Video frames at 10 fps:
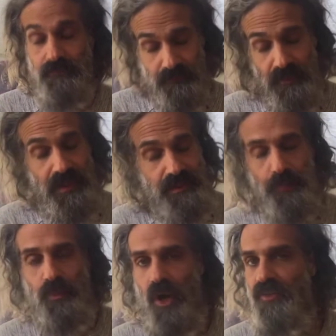That's a
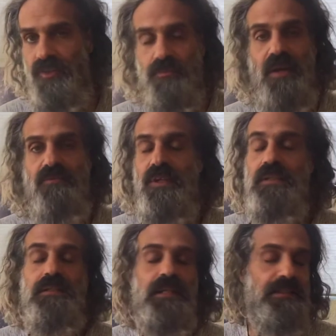process, my friend,
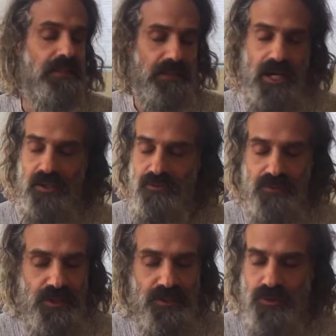and there's a lot of
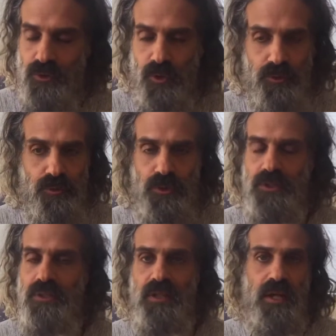things to go through it,
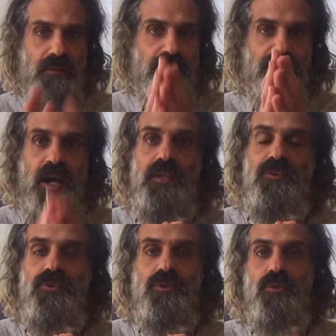and I invite
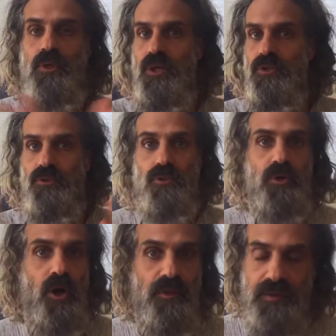you to
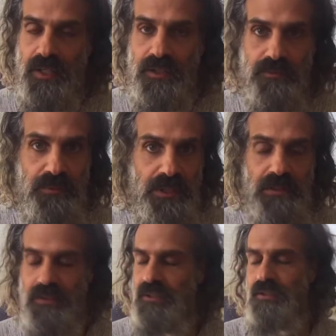contact me,
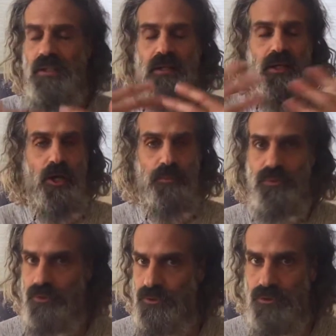and I'll help
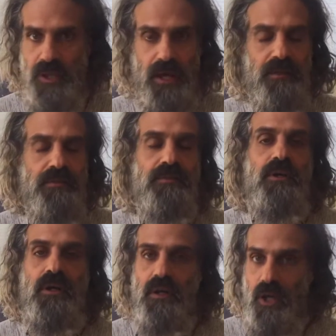you do that, or
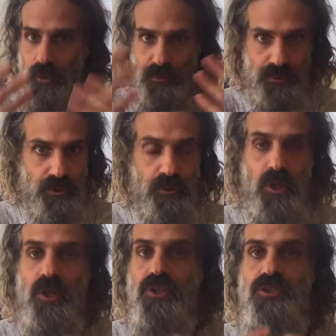help you
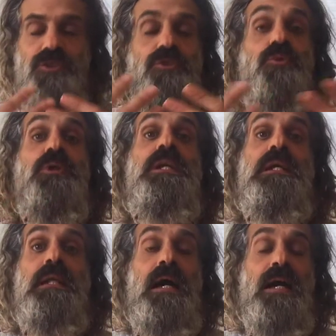just
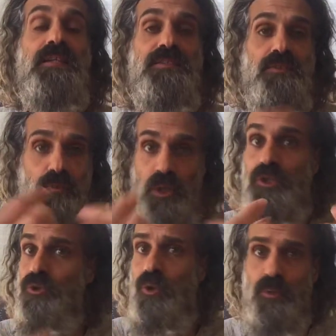realize what
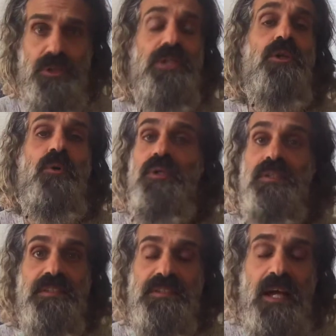you already know
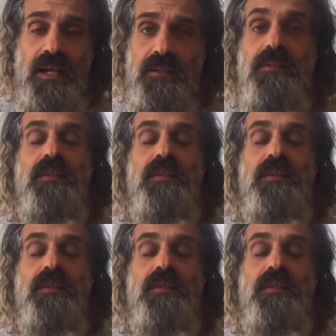inside.